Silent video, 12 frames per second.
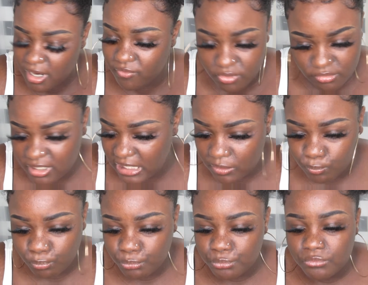ever do that.
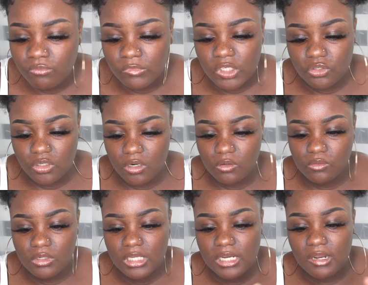
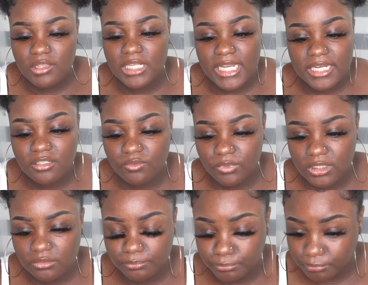So the next
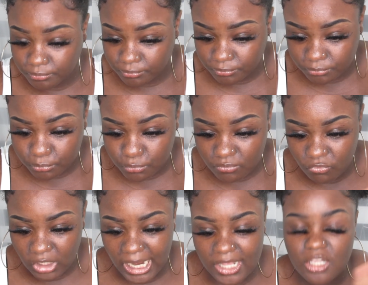one,
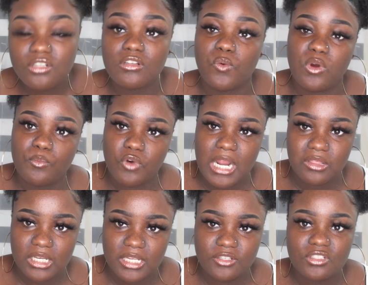and there's only one more
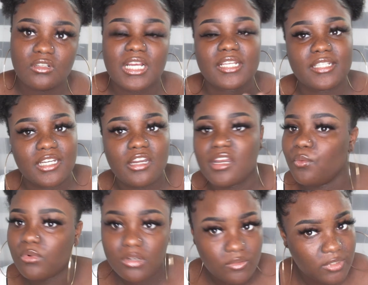after this, so like I said, I didn't
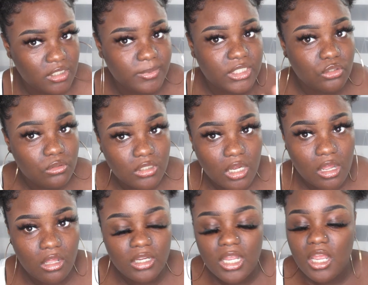want this video to be too
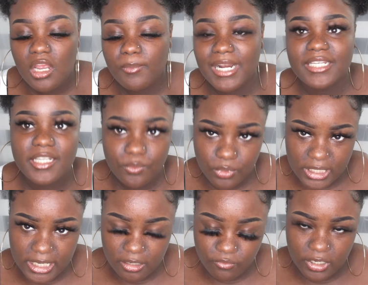long, but I did want to
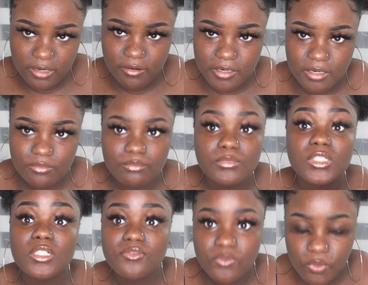get a video out
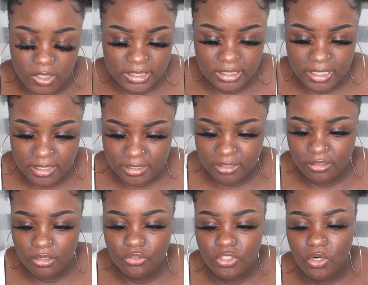for us ladies out
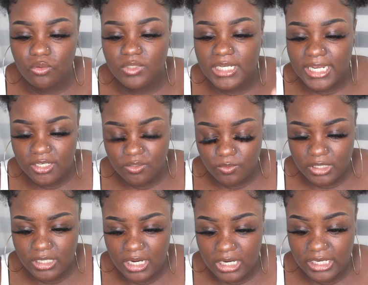there. So the next
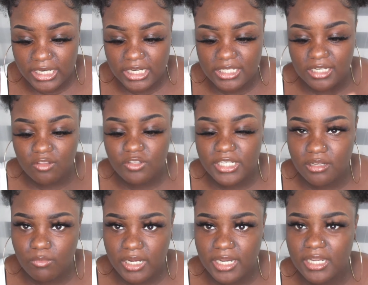one, again, is another
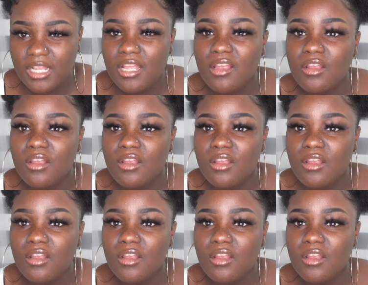TMI,